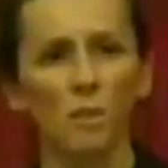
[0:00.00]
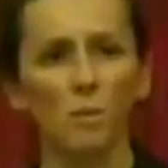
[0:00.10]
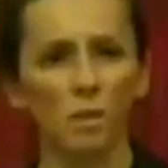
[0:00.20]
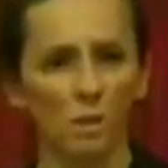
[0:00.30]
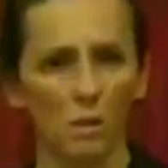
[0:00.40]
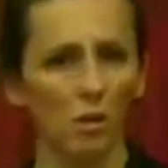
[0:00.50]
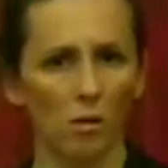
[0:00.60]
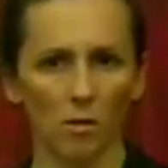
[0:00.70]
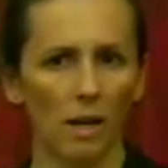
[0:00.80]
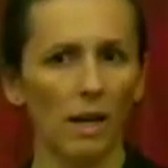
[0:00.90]
was
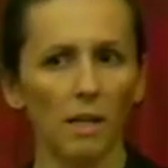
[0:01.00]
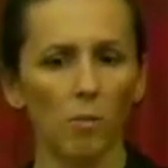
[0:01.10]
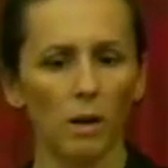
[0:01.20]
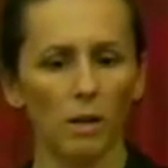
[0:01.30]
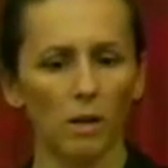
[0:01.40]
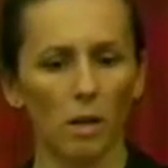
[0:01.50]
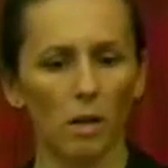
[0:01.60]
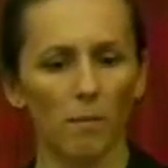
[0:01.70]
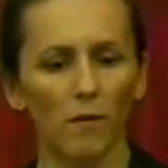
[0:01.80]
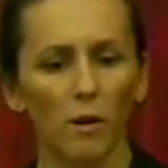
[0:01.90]
installed anywhere.
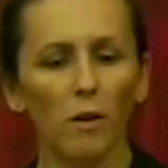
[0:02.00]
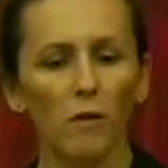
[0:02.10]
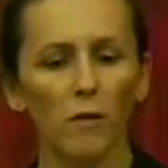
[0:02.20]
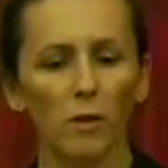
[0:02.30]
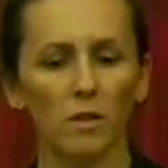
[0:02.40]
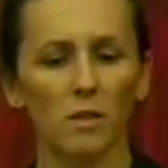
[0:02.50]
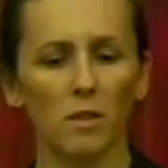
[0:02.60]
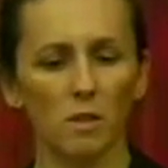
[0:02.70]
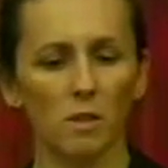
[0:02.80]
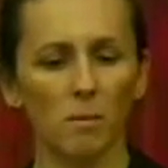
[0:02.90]
The very first
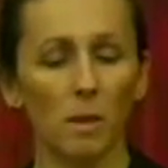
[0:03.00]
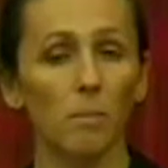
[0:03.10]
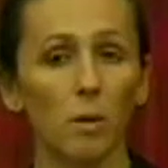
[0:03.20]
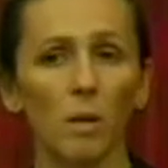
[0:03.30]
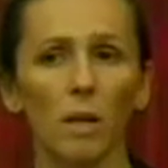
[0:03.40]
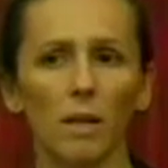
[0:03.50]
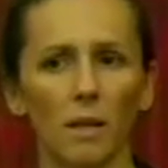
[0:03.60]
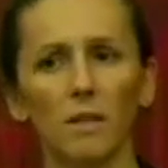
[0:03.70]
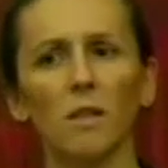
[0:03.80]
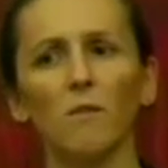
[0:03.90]
system in Munich in
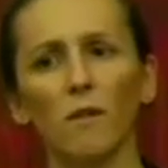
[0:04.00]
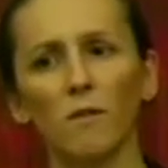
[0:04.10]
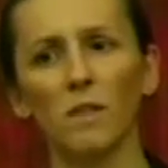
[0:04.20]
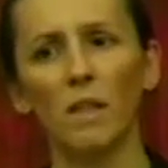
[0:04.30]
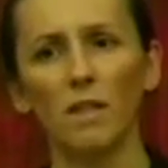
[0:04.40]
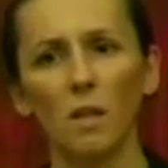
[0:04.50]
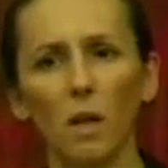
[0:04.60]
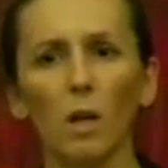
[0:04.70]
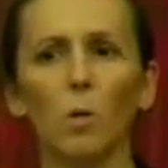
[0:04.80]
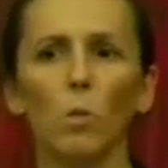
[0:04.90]
1958
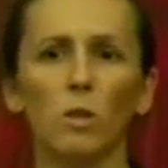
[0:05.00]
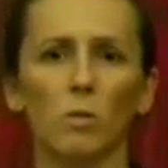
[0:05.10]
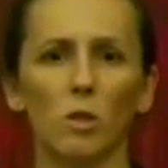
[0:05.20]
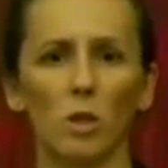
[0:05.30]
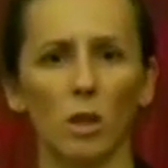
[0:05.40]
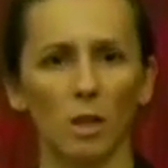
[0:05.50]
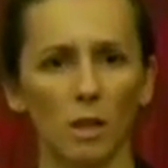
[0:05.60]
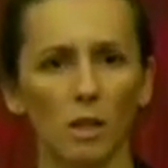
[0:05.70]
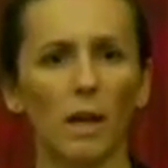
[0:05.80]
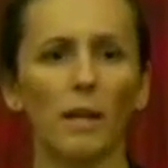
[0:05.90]
was
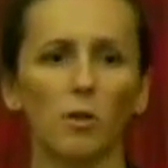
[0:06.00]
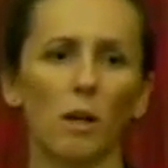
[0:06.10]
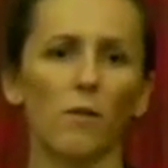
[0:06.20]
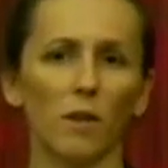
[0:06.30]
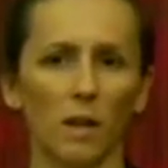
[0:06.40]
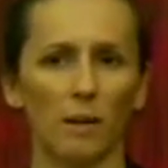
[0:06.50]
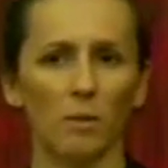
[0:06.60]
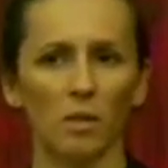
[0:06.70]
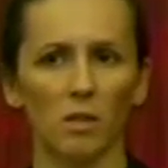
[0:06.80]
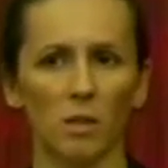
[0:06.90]
originally a traffic
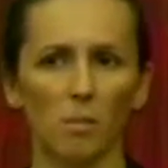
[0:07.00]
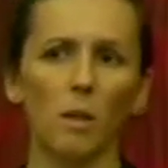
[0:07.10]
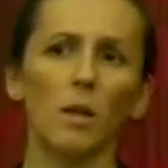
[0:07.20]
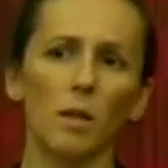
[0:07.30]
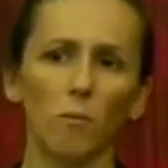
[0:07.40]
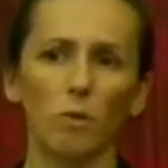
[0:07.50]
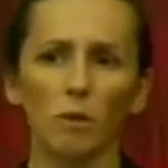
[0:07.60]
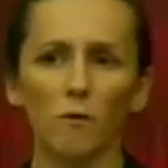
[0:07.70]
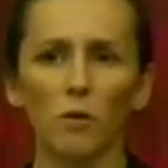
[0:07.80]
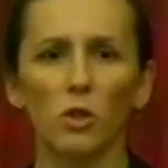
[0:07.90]
camera system that was
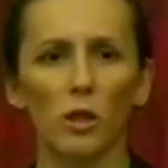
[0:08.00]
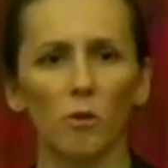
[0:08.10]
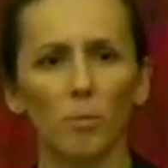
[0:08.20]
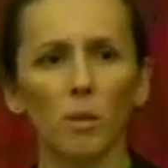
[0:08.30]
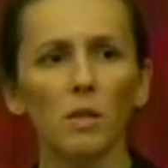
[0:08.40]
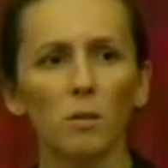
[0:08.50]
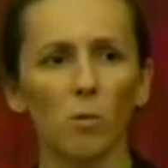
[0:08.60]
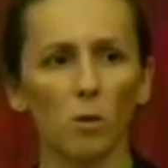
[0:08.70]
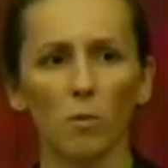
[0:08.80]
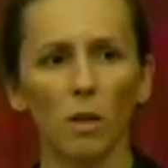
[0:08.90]
used for general police
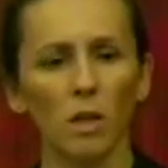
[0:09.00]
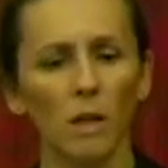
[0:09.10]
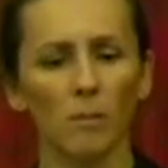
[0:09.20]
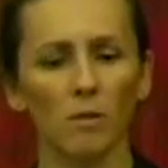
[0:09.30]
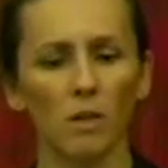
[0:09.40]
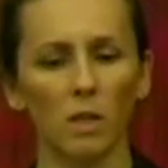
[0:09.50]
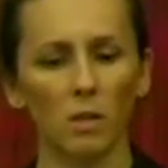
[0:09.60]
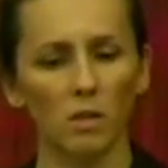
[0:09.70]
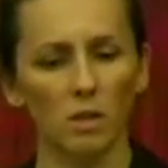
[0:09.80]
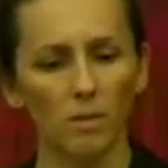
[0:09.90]
work within a couple of
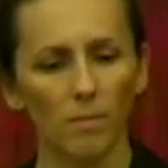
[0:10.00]
years.